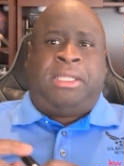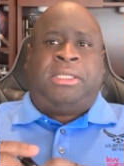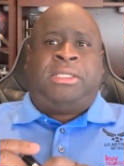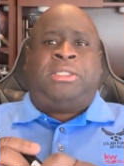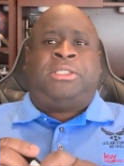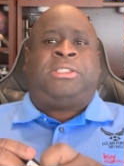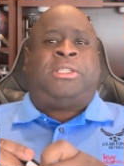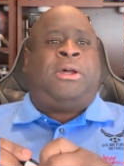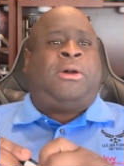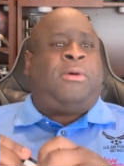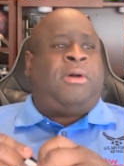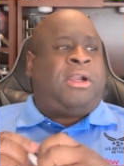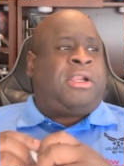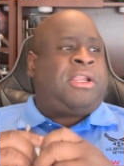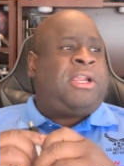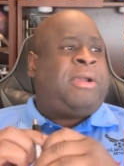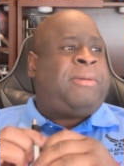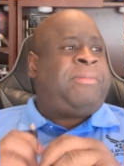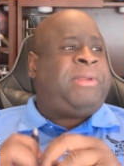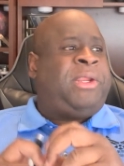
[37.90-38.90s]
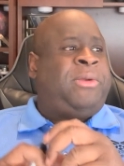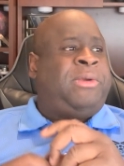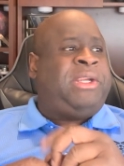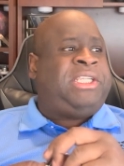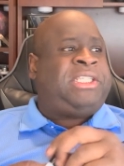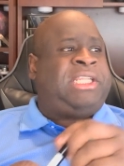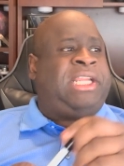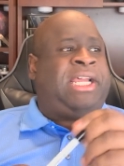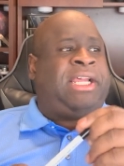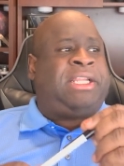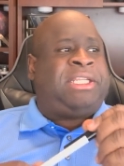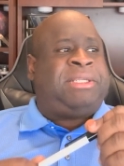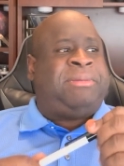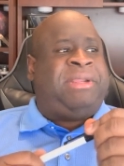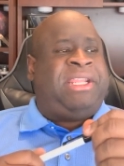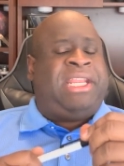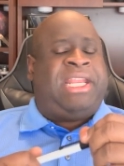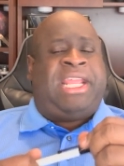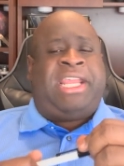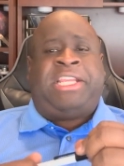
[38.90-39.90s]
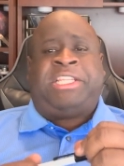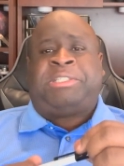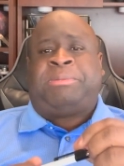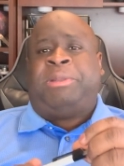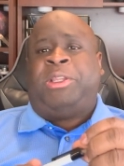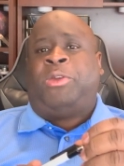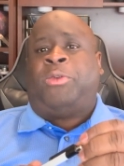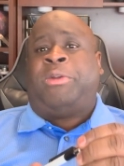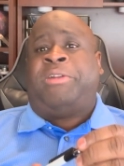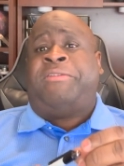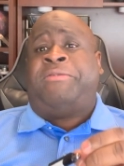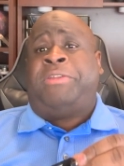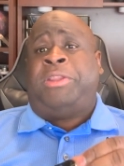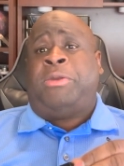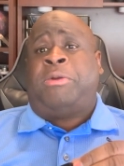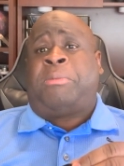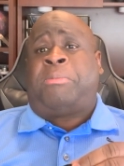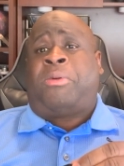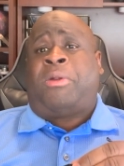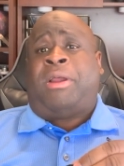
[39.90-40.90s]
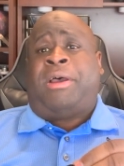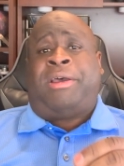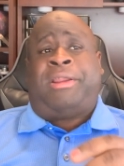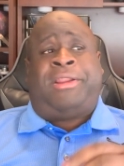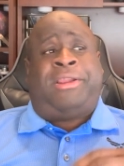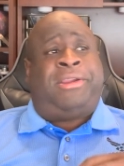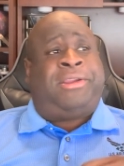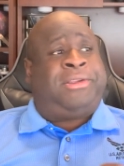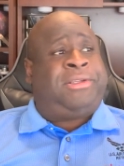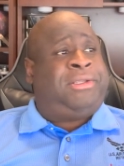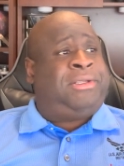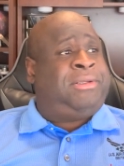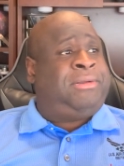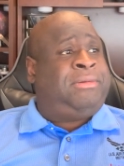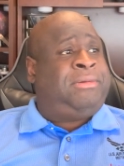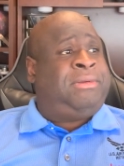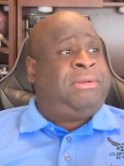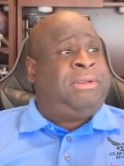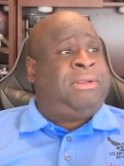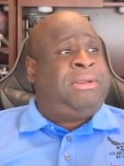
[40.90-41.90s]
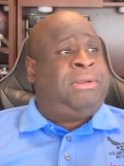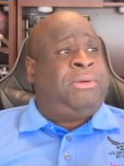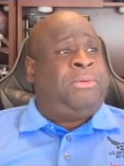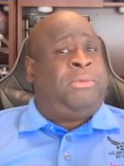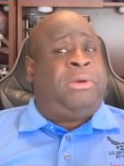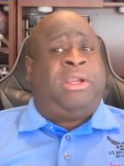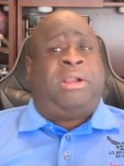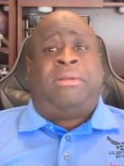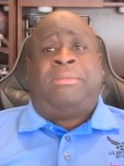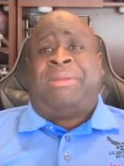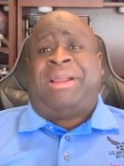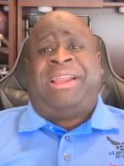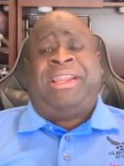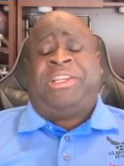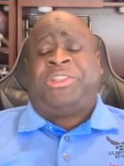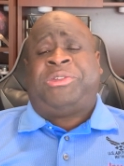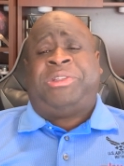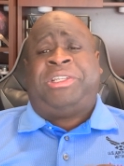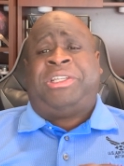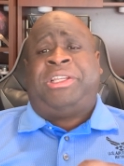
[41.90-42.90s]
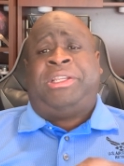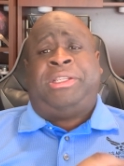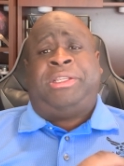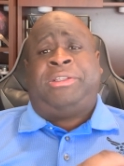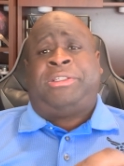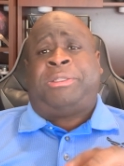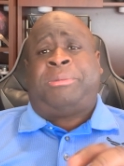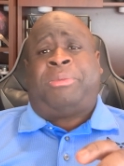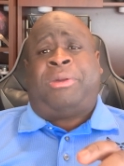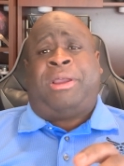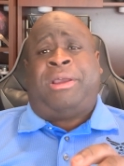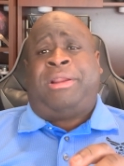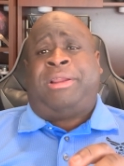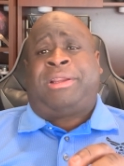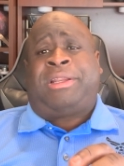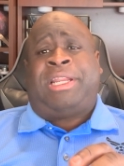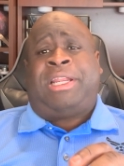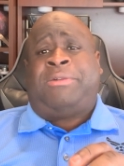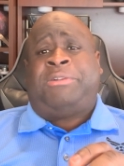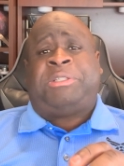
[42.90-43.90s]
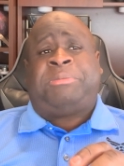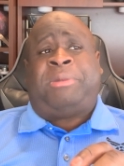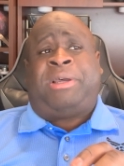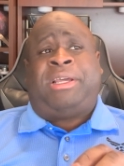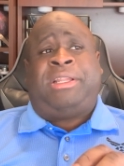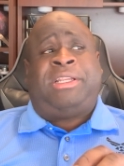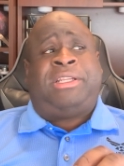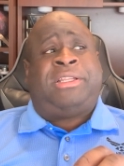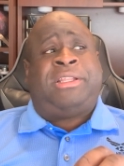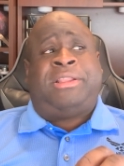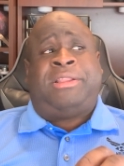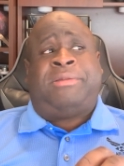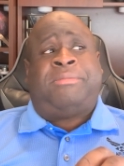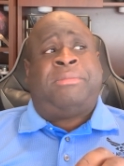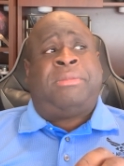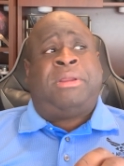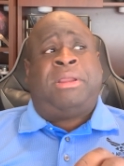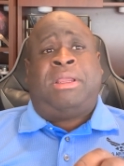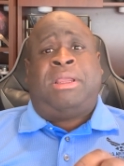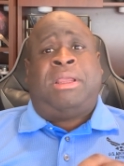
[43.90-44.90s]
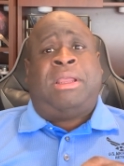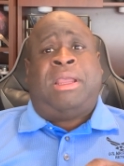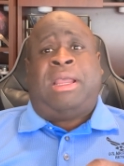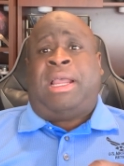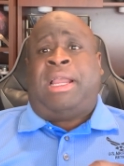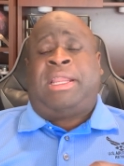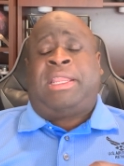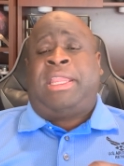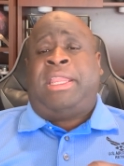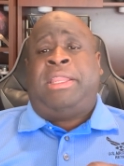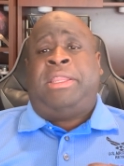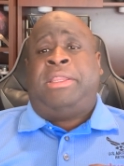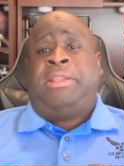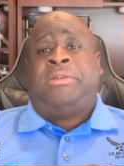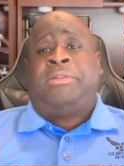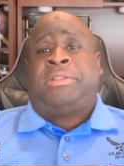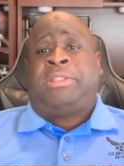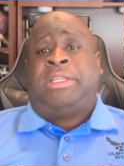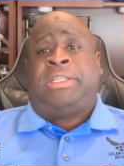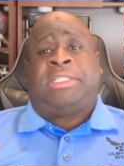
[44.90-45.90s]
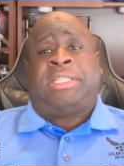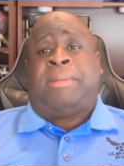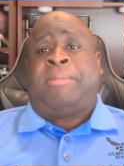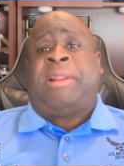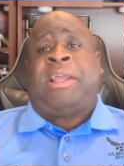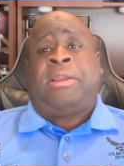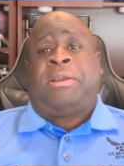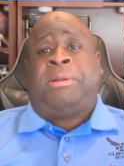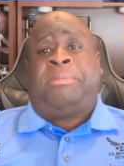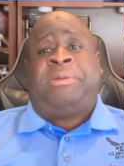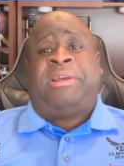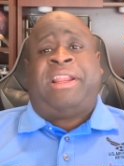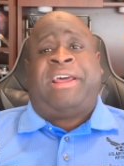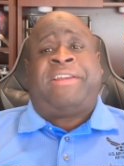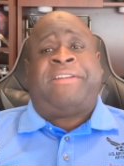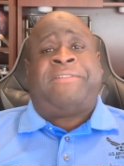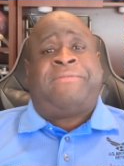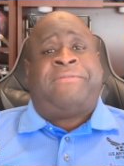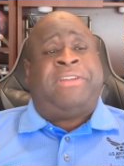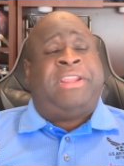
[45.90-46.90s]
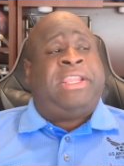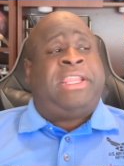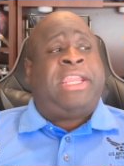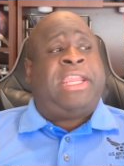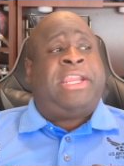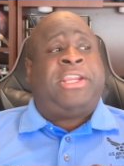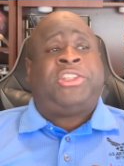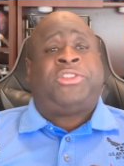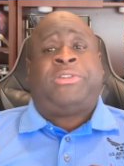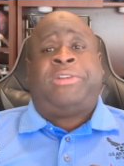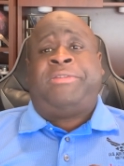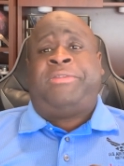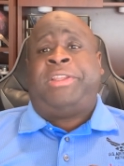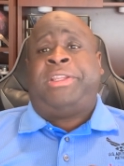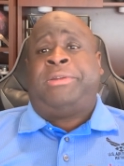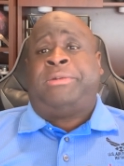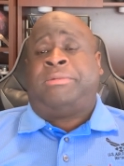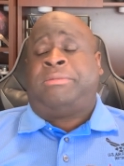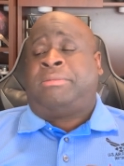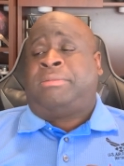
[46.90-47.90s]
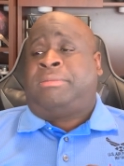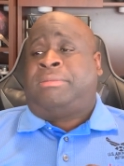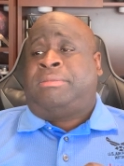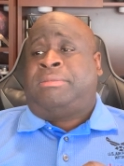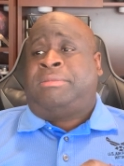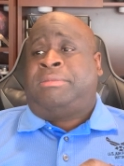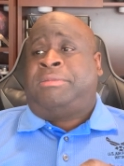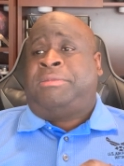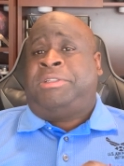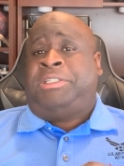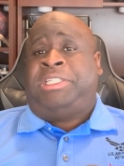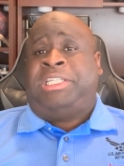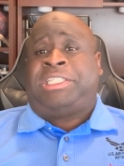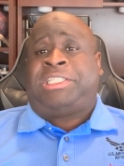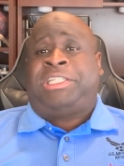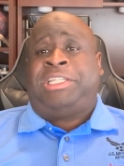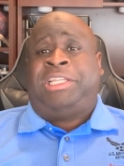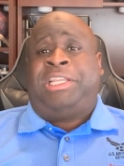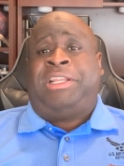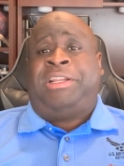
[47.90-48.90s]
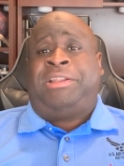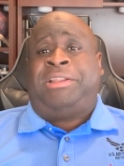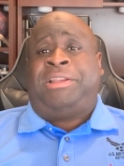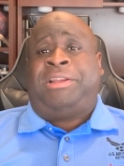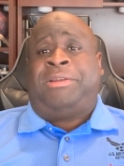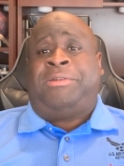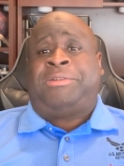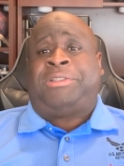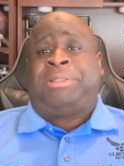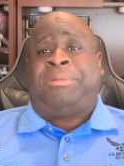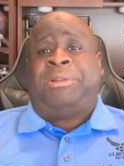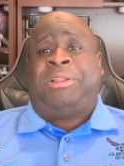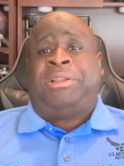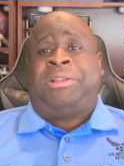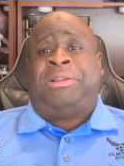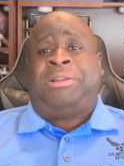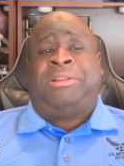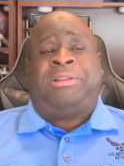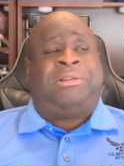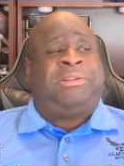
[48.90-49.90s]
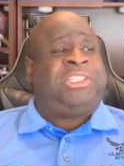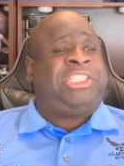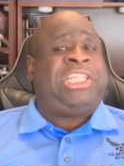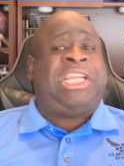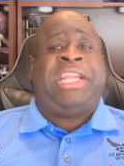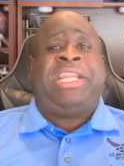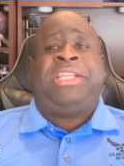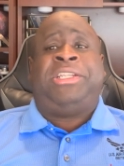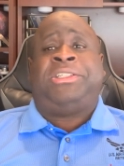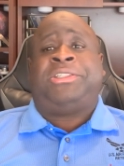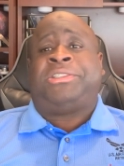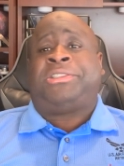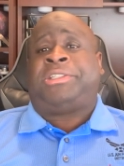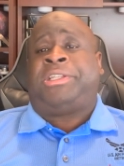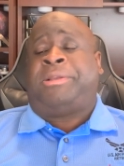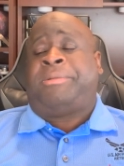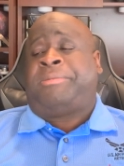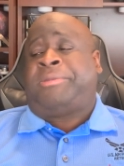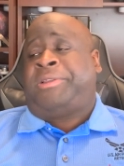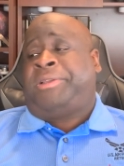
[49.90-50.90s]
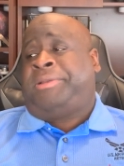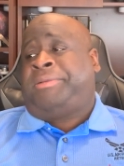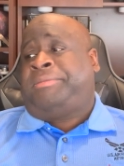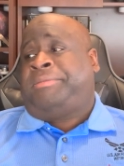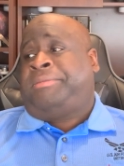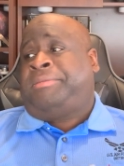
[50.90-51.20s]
So a company reached out to me and asked me to review a product. Well, I actually couldn't use the product and I responded to them, I can't use this. I'm not going to put out a fake ass review just to get, you know, some little change or something.